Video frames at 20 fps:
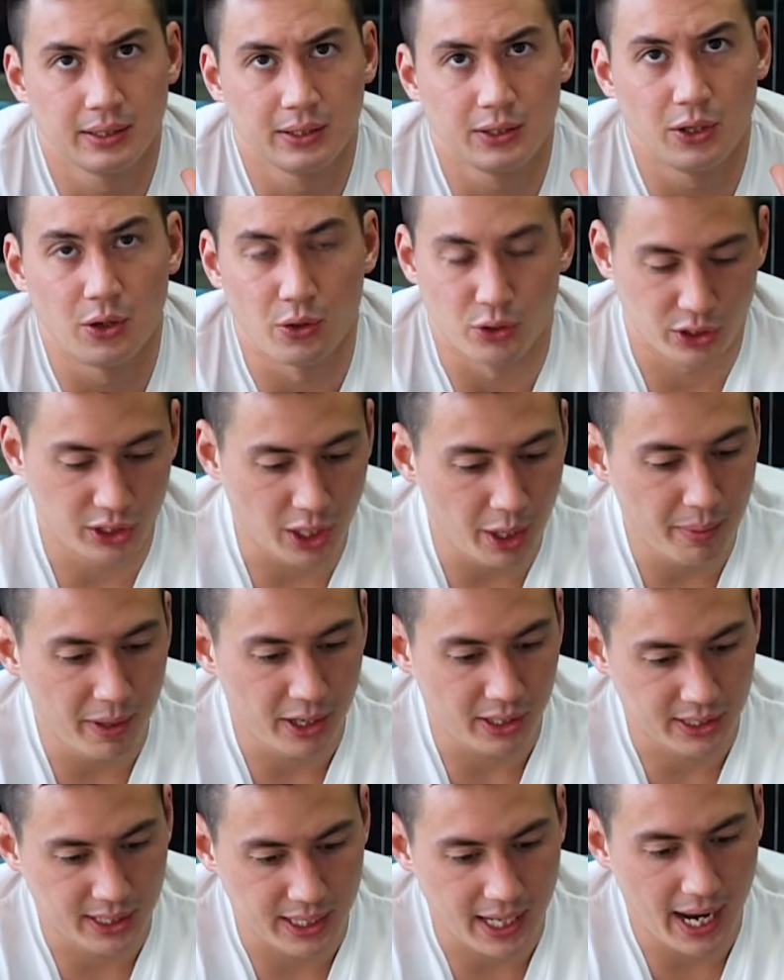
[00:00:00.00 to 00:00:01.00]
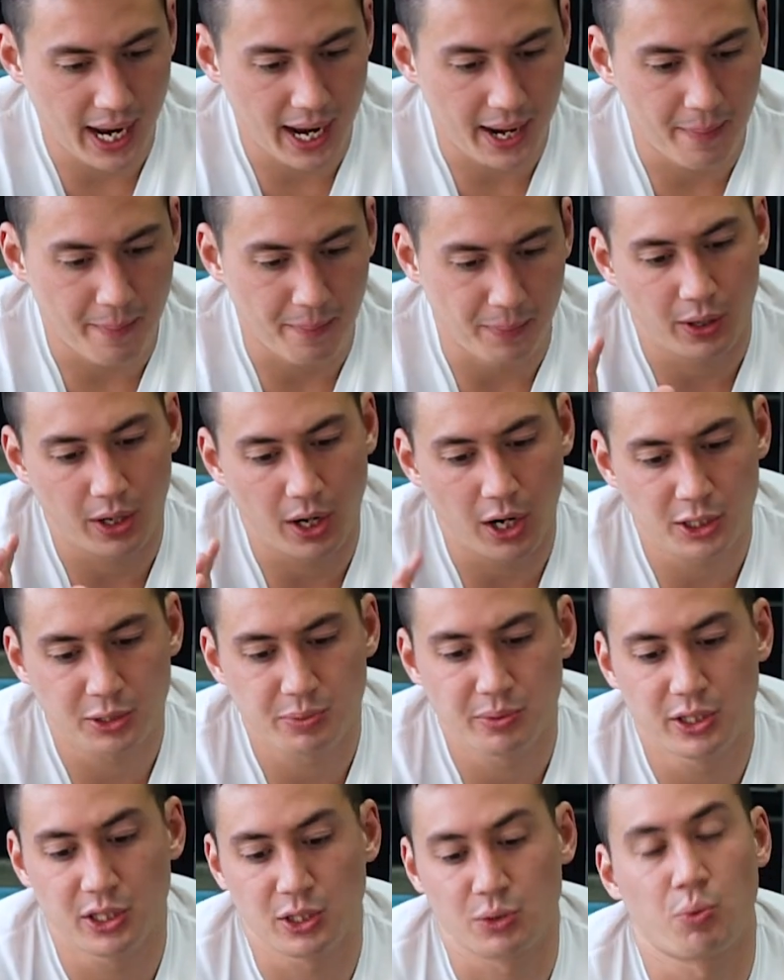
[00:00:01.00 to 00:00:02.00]
Starbucks, again,
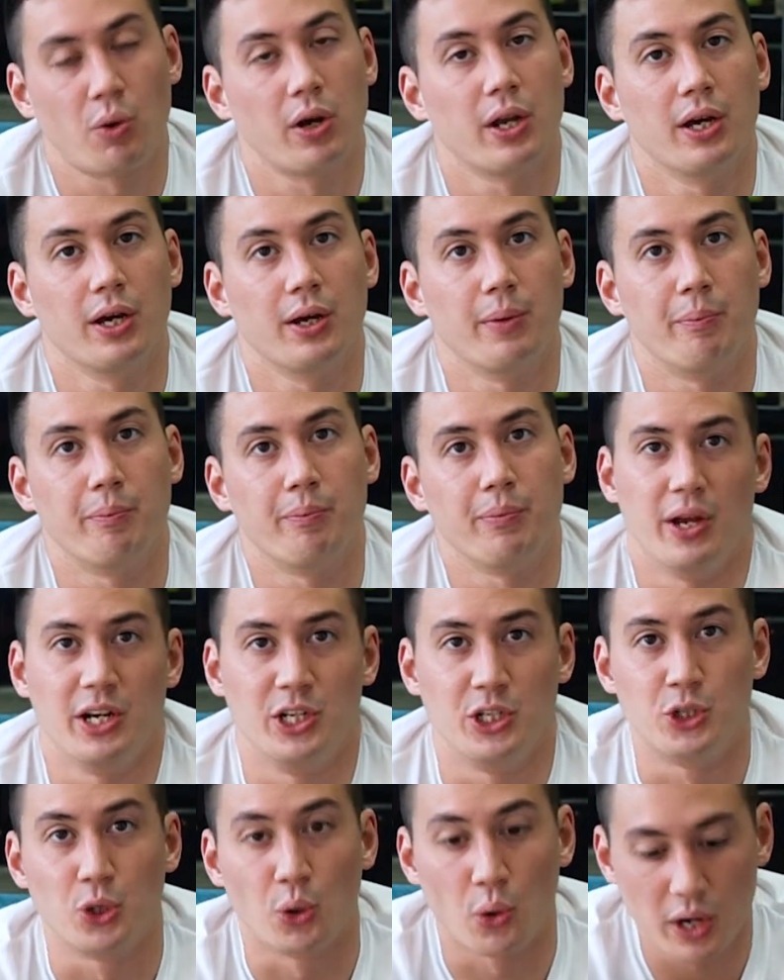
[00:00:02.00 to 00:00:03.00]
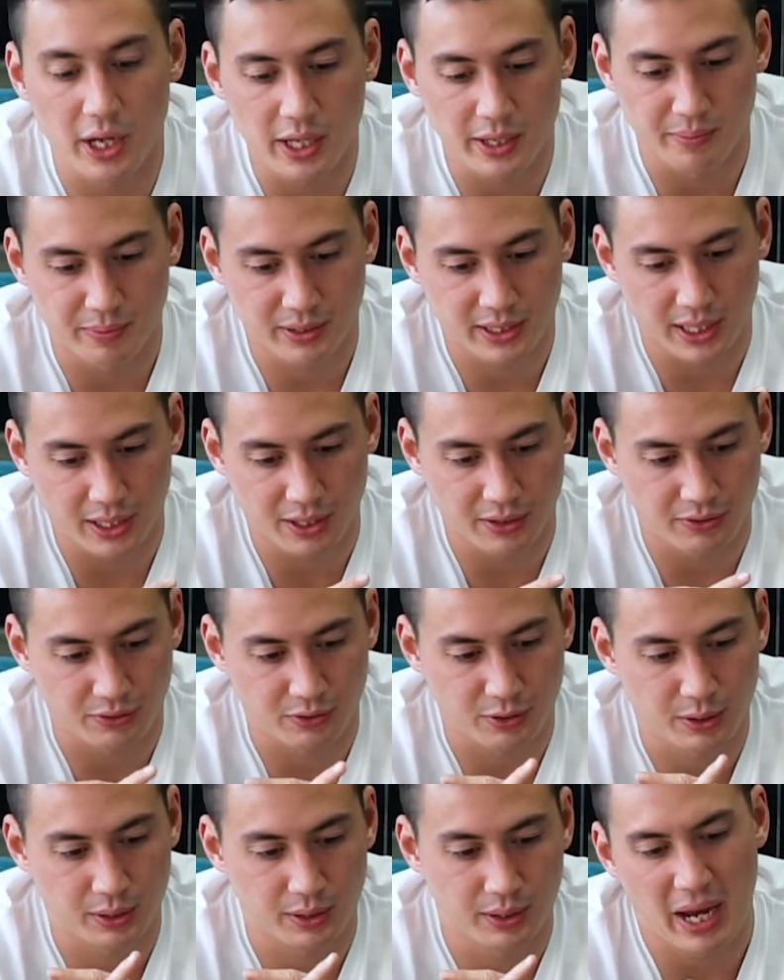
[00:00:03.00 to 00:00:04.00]
customers just want to enjoy themselves,